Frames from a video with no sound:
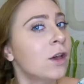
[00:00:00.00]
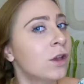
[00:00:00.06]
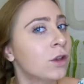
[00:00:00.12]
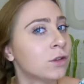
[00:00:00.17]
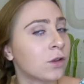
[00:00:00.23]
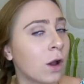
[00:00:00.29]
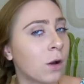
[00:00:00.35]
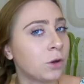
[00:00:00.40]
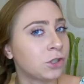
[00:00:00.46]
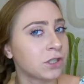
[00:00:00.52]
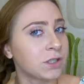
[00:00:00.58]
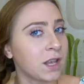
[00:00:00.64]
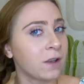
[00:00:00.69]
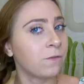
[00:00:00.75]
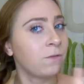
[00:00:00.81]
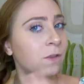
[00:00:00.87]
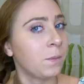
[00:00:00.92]
So I always just
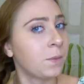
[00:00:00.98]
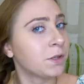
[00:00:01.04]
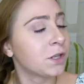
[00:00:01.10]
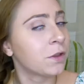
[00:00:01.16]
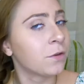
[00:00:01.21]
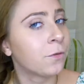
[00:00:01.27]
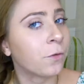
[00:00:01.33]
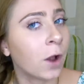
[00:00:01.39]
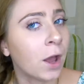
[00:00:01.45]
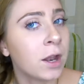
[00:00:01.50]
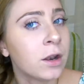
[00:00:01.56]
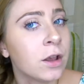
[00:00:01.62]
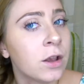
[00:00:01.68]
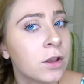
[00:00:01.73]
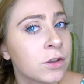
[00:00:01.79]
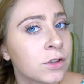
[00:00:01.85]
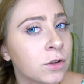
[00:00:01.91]
like flip it to the front.
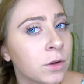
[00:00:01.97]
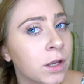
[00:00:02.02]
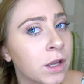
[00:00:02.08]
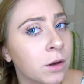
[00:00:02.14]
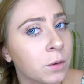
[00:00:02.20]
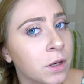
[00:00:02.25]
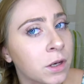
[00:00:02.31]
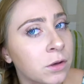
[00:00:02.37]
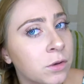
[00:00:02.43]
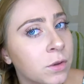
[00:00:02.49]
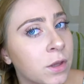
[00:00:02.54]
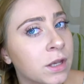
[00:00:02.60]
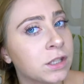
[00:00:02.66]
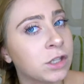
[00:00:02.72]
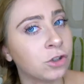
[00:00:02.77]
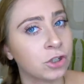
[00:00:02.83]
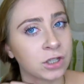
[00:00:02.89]
So here when you do
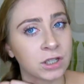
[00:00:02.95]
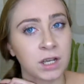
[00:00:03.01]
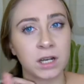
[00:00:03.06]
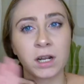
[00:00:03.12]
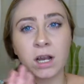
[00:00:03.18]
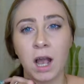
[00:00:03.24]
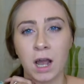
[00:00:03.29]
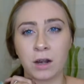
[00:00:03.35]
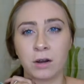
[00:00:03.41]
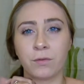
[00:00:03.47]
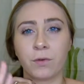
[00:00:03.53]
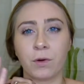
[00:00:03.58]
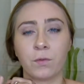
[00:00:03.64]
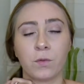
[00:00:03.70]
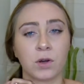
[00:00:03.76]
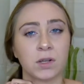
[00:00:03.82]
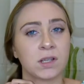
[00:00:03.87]
this, you're just gonna kind of
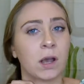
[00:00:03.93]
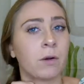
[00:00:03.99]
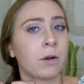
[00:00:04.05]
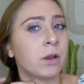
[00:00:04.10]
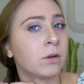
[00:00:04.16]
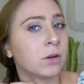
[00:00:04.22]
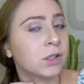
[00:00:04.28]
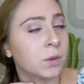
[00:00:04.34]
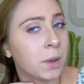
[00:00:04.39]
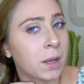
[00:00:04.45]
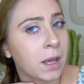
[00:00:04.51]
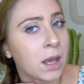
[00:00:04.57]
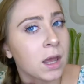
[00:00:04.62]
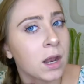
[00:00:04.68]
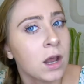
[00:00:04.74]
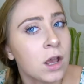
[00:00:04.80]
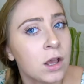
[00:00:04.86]
reverse how you were doing
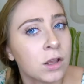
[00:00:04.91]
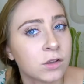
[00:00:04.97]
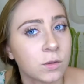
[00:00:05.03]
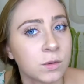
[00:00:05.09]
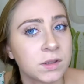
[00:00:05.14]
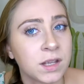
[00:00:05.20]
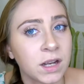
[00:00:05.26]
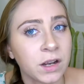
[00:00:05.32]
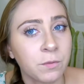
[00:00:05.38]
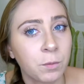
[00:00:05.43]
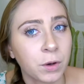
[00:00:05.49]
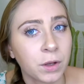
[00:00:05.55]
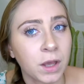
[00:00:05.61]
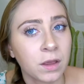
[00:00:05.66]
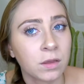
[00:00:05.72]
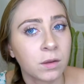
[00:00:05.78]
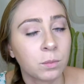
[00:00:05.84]
it. So instead of
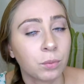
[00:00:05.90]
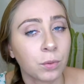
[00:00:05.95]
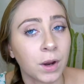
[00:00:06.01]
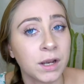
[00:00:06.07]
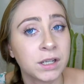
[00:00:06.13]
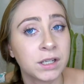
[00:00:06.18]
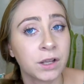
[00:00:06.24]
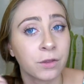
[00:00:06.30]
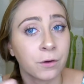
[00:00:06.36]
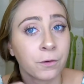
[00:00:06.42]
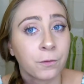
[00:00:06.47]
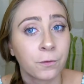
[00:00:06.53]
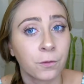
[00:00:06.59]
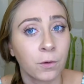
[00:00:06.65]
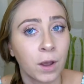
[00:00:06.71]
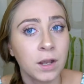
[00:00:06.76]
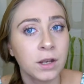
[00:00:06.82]
bringing the braid to the
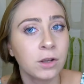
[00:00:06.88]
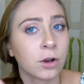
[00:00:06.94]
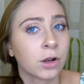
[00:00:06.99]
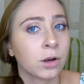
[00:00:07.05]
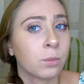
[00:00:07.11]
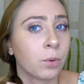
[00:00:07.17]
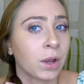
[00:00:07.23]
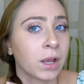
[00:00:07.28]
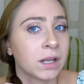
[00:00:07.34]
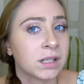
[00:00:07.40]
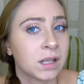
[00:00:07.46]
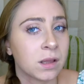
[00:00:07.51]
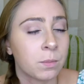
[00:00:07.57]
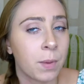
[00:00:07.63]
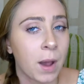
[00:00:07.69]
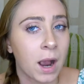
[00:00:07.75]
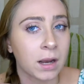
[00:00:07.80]
front, you're gonna bring it
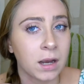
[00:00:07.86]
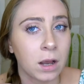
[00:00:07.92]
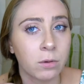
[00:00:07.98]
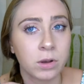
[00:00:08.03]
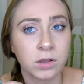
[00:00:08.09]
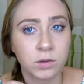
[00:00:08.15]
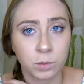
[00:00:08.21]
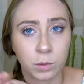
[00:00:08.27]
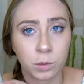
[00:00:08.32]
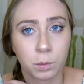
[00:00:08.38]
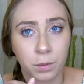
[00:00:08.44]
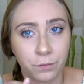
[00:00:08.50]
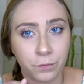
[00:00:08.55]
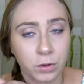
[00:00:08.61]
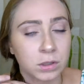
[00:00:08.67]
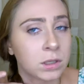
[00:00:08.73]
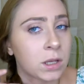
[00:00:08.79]
to the back now because we're
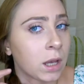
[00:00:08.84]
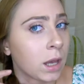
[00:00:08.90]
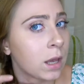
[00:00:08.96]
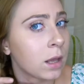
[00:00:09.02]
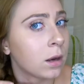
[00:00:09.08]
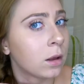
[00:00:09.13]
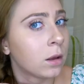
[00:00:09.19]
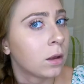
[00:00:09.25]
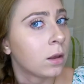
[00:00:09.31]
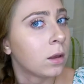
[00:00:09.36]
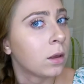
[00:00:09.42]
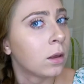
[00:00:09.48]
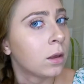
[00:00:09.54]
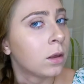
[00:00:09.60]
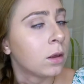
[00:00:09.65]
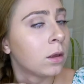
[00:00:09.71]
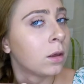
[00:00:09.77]
reversing it.
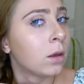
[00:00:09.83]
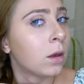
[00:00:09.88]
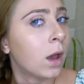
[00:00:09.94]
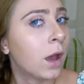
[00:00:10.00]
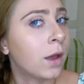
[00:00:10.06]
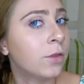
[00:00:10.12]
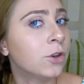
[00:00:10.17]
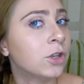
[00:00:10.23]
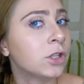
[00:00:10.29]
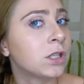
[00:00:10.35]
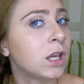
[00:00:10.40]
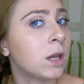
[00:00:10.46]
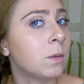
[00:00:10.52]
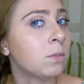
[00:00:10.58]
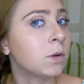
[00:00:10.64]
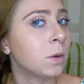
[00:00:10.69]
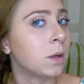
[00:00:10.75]
And then just
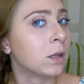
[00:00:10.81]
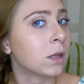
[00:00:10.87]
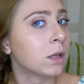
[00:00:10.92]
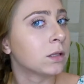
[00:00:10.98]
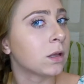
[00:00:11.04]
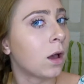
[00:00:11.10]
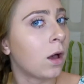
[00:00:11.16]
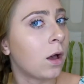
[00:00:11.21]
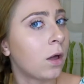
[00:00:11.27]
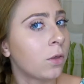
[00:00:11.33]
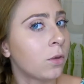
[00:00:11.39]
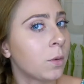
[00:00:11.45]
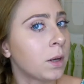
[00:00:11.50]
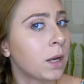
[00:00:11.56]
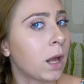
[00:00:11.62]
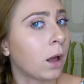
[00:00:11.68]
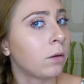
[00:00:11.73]
keep doing this all the
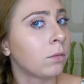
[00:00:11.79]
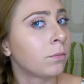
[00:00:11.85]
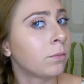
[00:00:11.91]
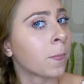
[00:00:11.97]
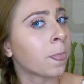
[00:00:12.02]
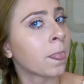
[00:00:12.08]
way down.